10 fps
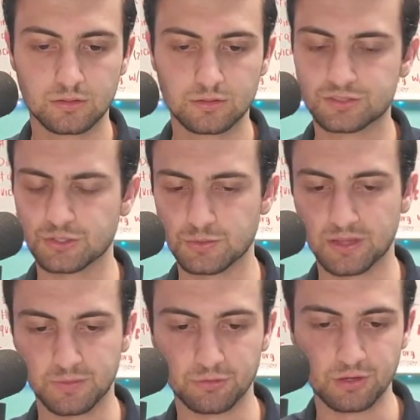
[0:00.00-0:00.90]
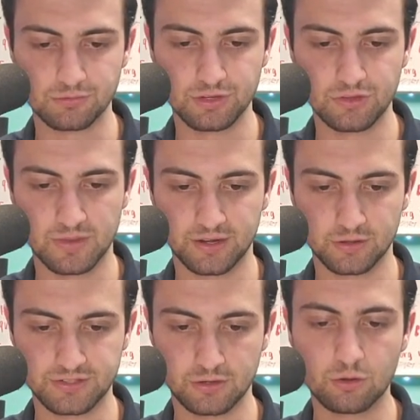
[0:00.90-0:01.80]
Excuse me, let me review my
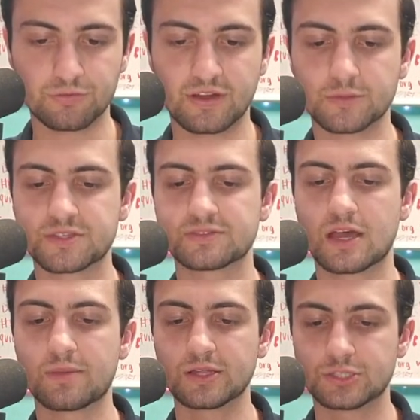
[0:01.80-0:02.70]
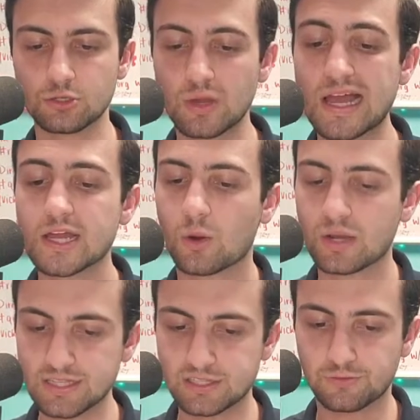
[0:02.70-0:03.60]
notes here. Oakland found themselves down by 2 going
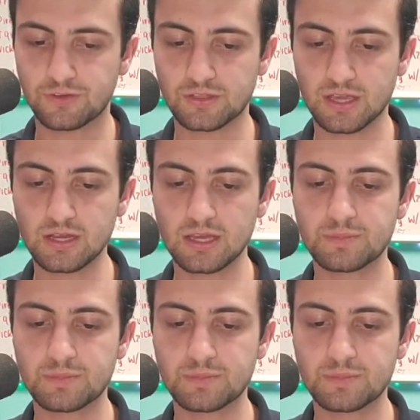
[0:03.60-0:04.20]
into the 5th inning,